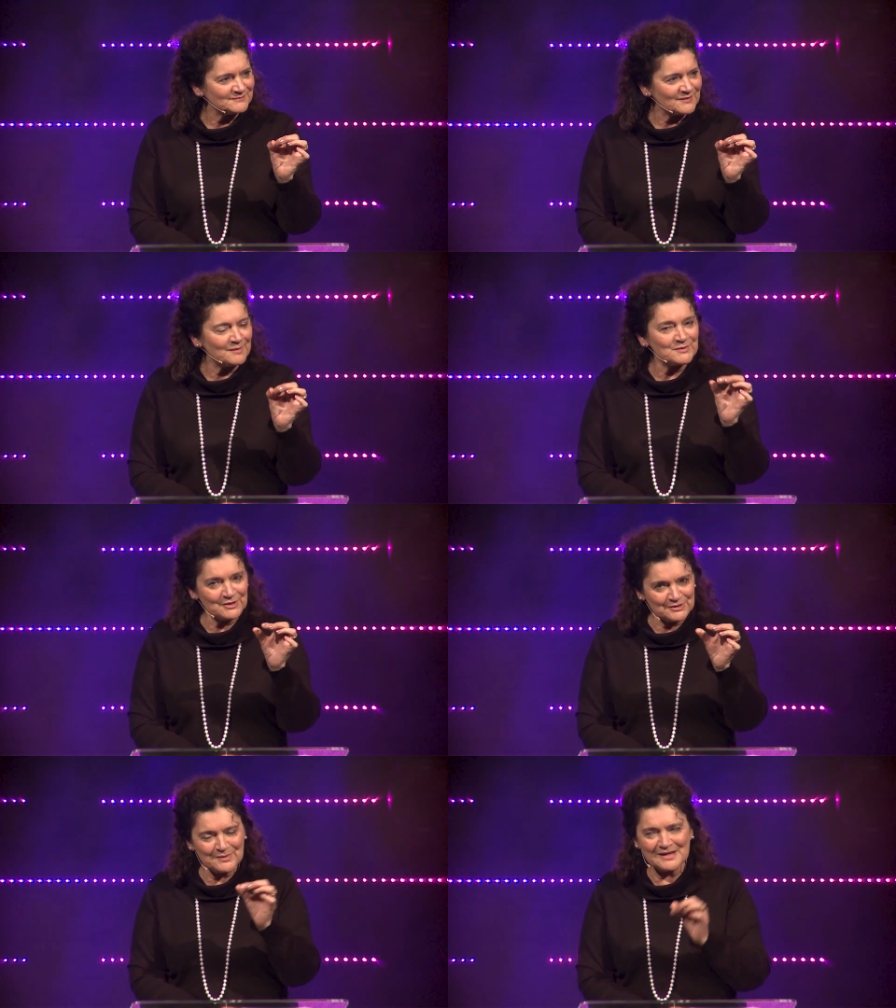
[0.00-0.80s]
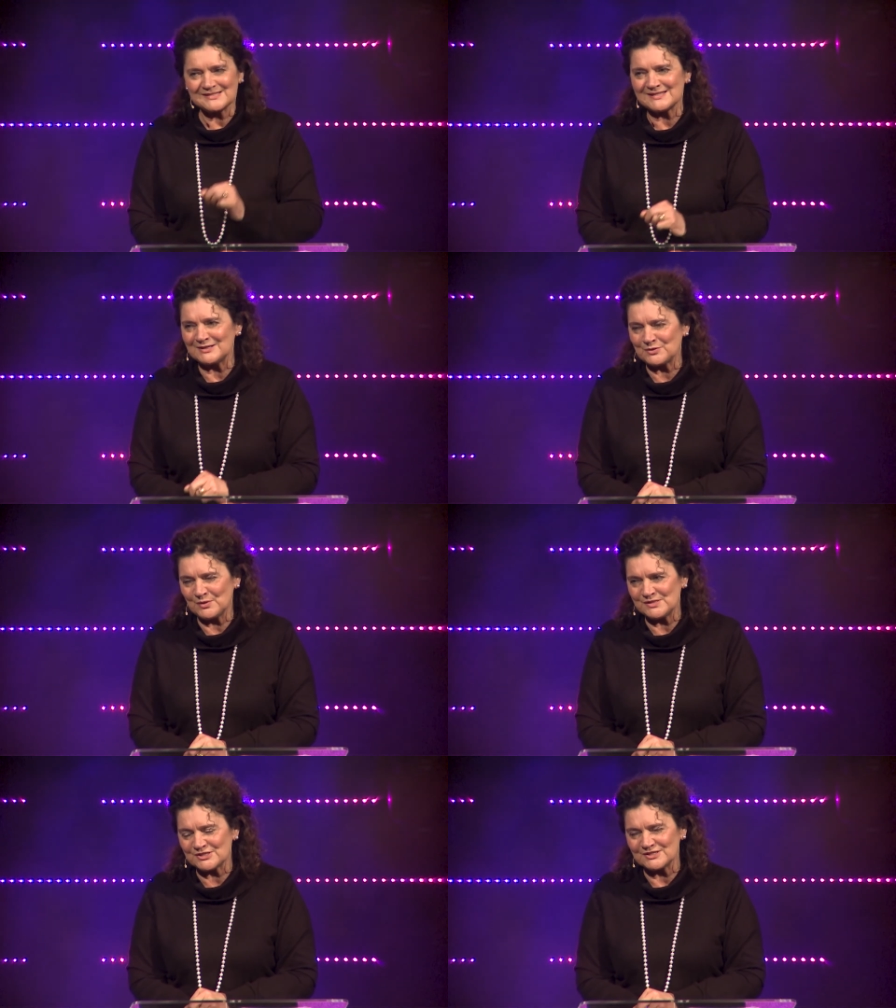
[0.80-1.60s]
I'm going to ask that
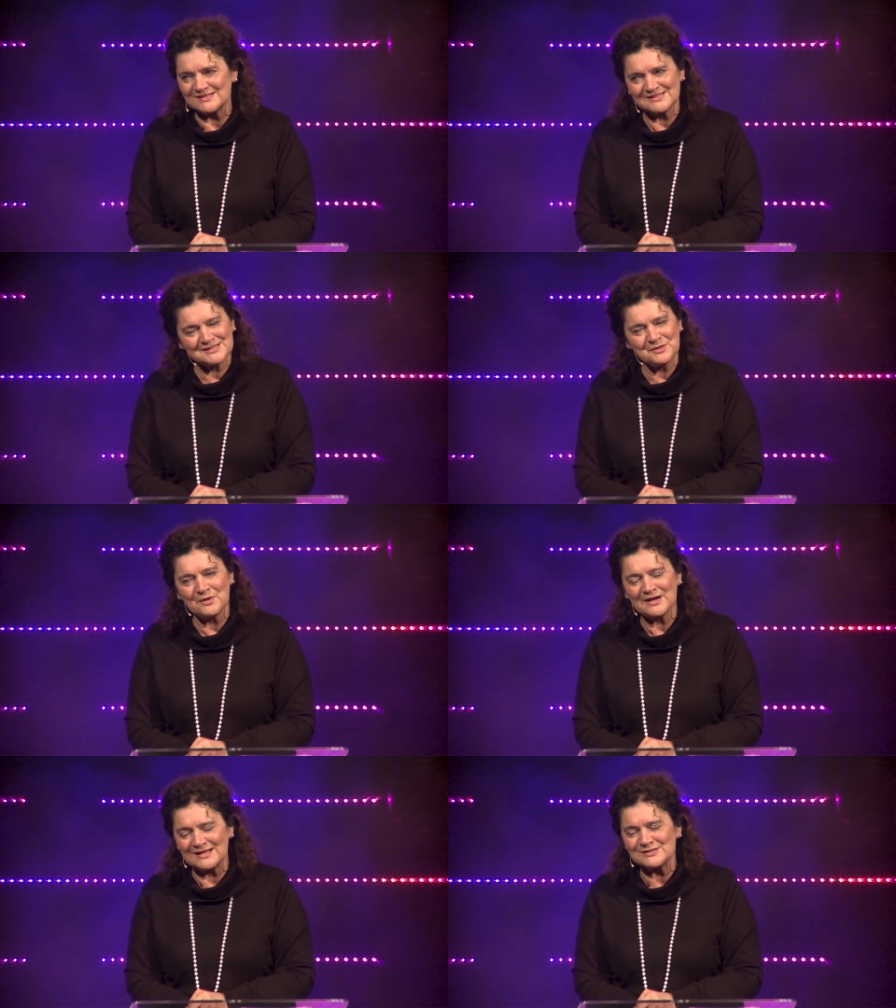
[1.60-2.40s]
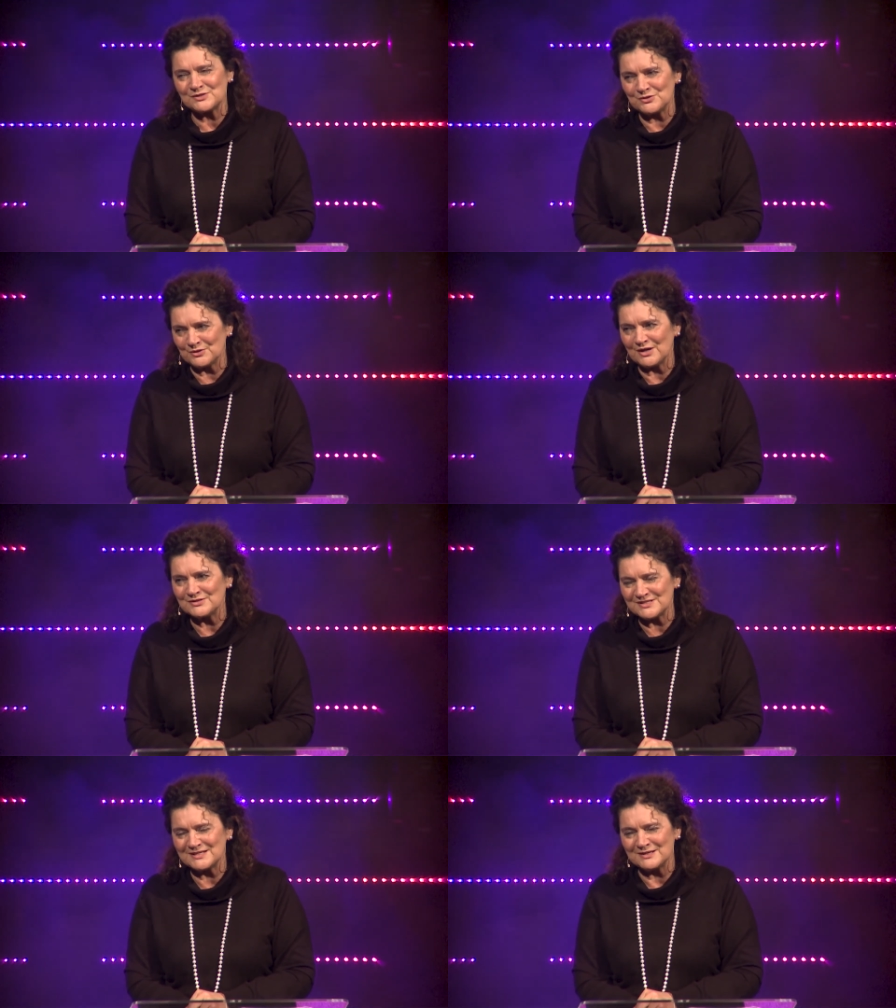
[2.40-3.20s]
question and see what answer you're going
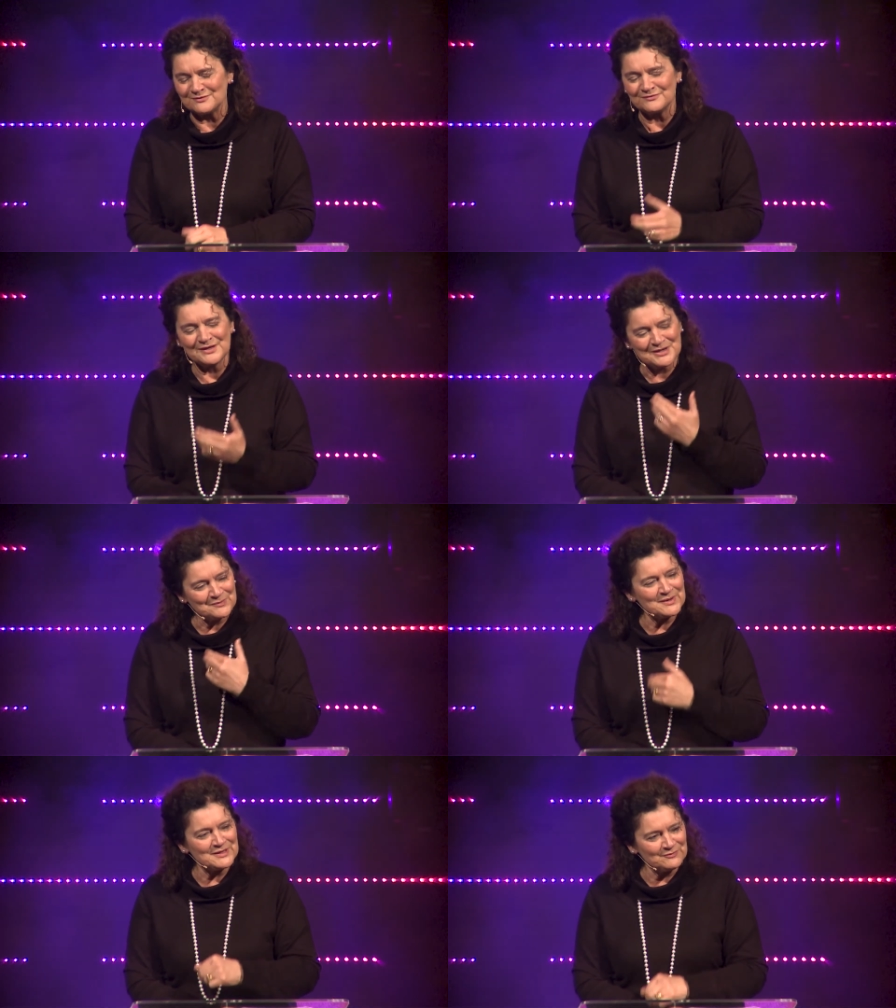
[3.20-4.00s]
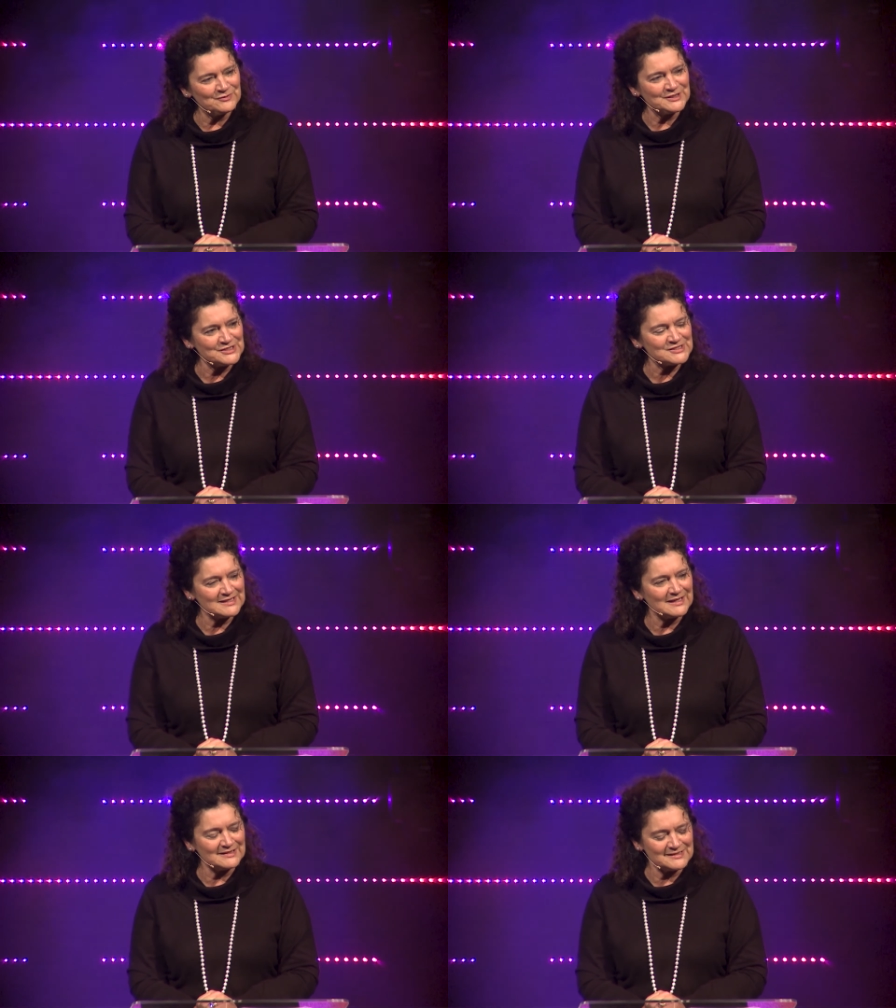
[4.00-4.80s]
to give when they're finished
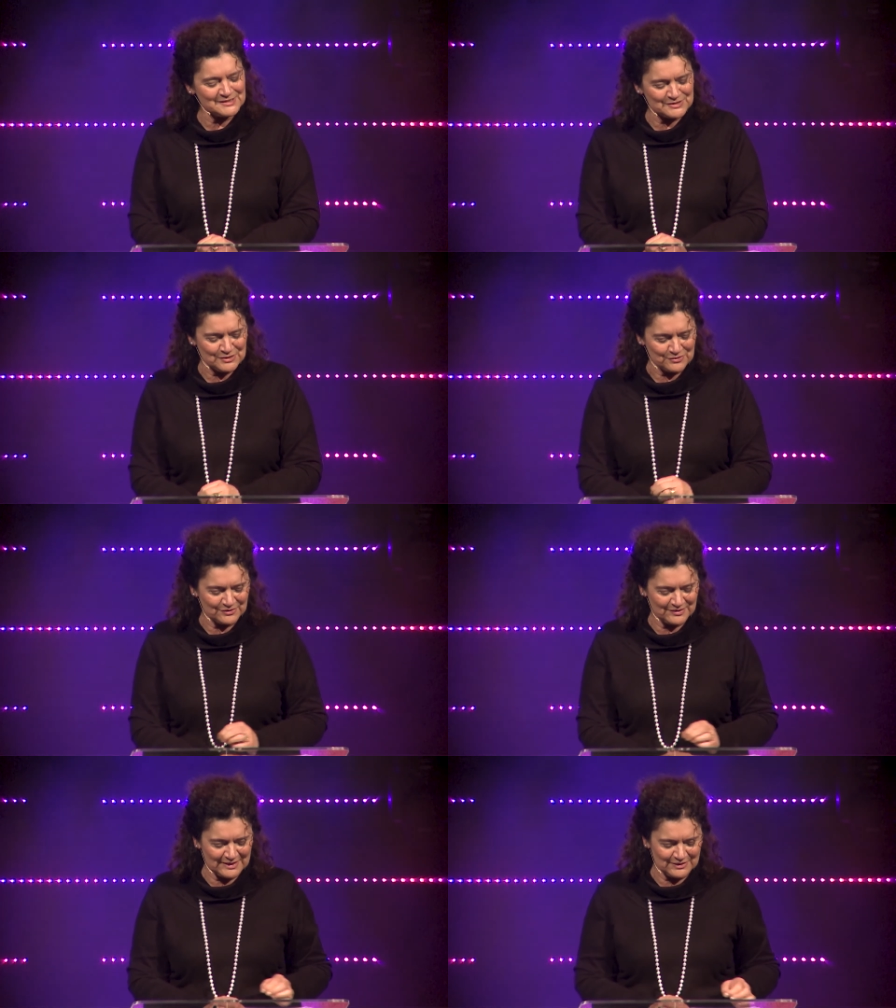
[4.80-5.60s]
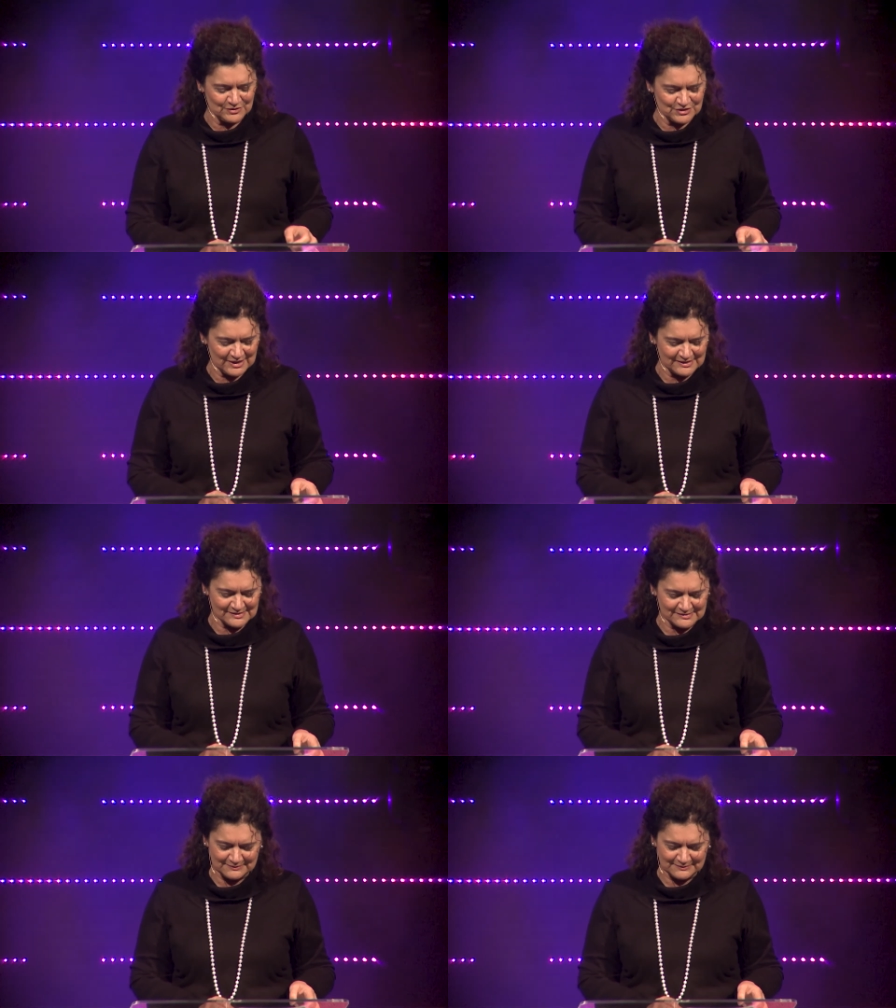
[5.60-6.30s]
singing this song. Thank you, Jess.